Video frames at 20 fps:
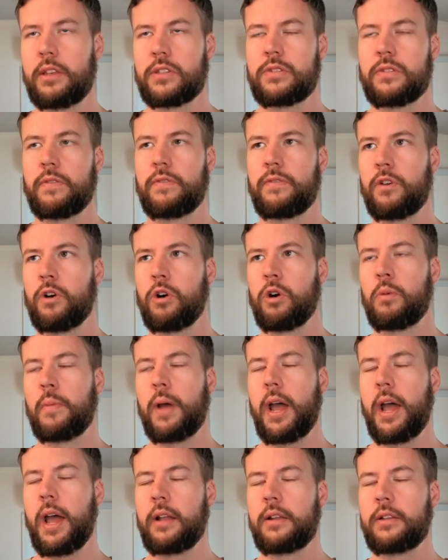this
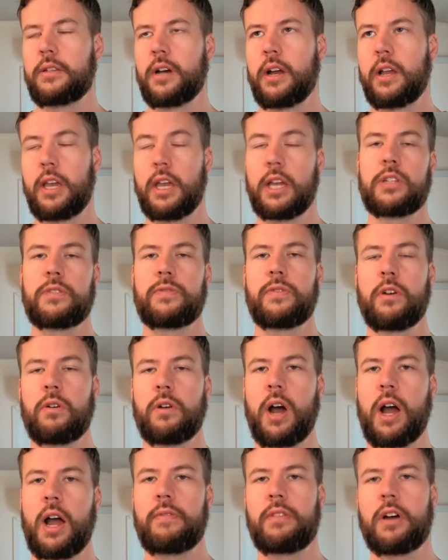film and
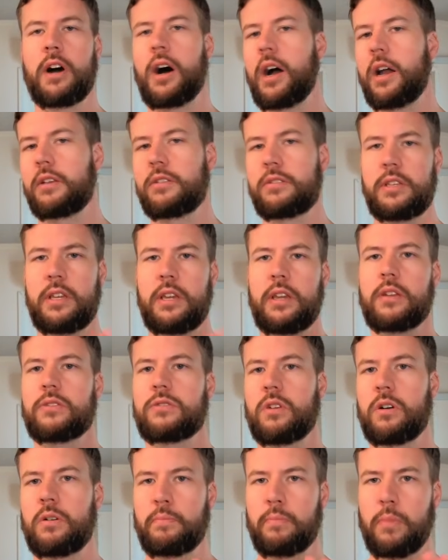Higgsfield. I have the highest
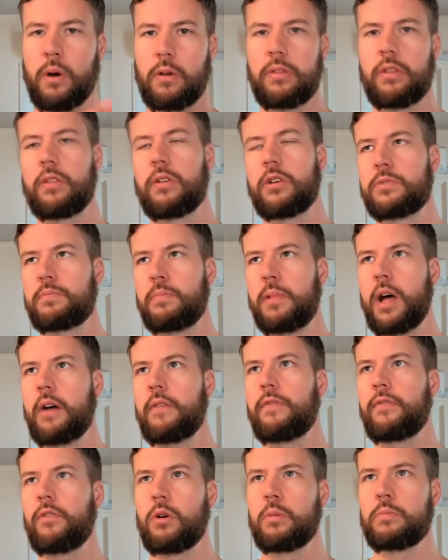tiers on both of those
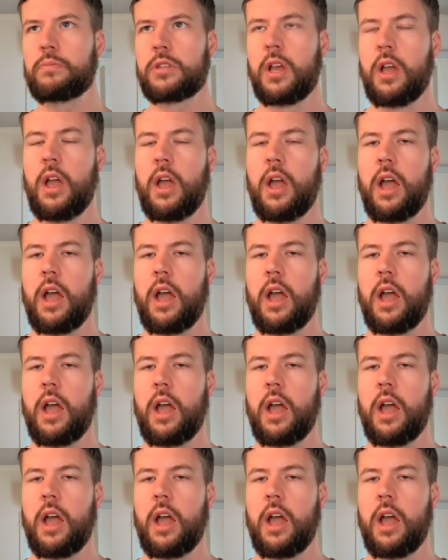platforms.